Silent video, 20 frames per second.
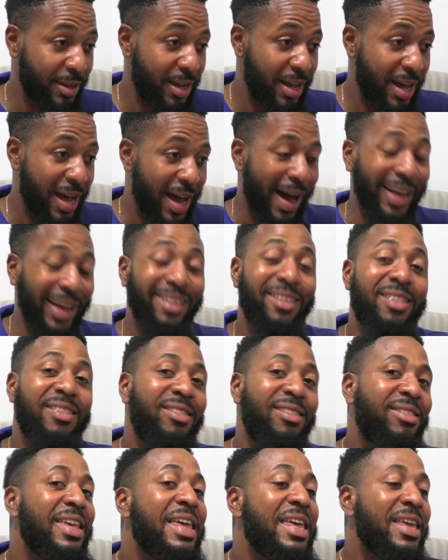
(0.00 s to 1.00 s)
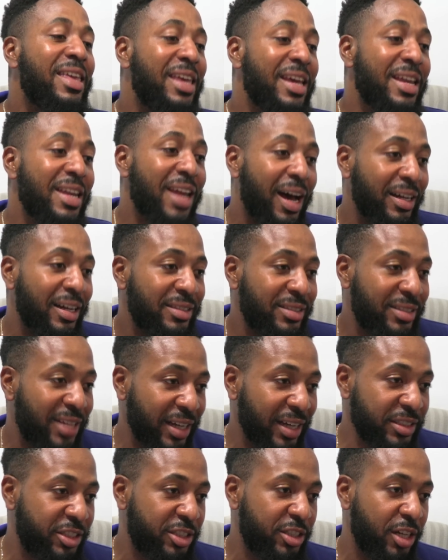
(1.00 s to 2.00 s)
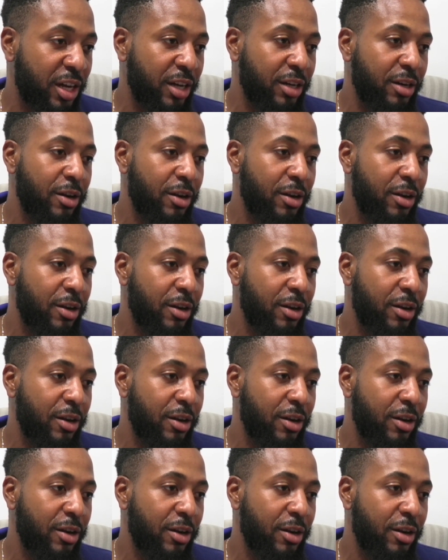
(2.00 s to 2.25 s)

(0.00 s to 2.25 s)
and seeking attention,